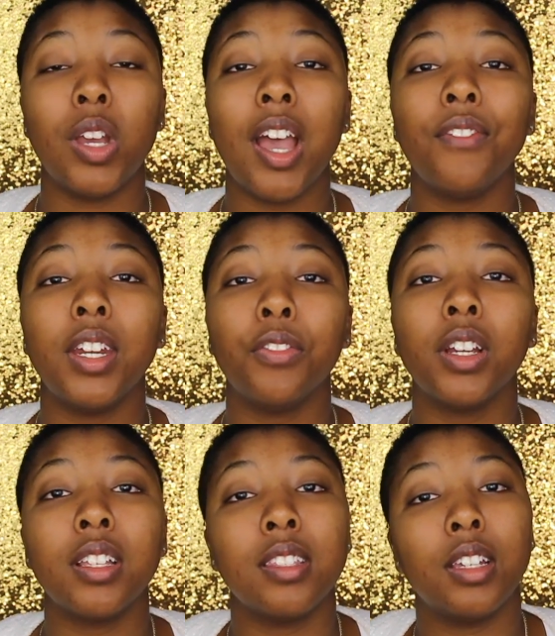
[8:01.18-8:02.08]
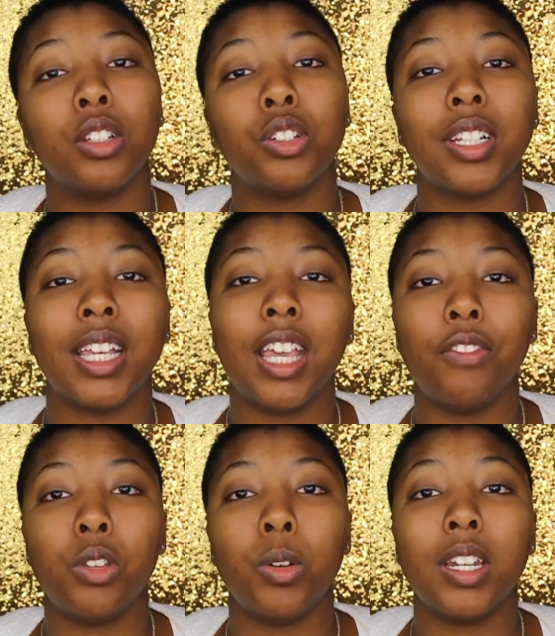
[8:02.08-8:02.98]
You have different concealers that
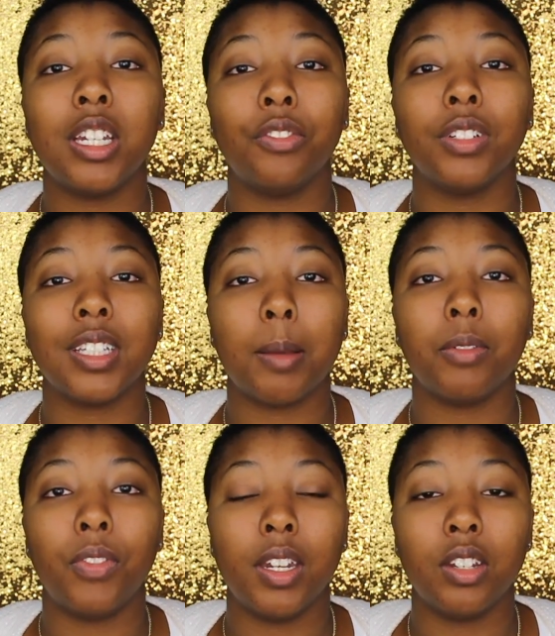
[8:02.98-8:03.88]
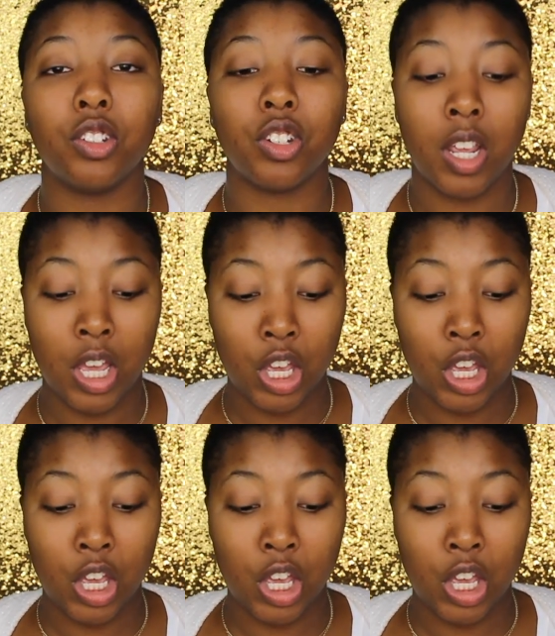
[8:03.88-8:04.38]
give you a different type of finish.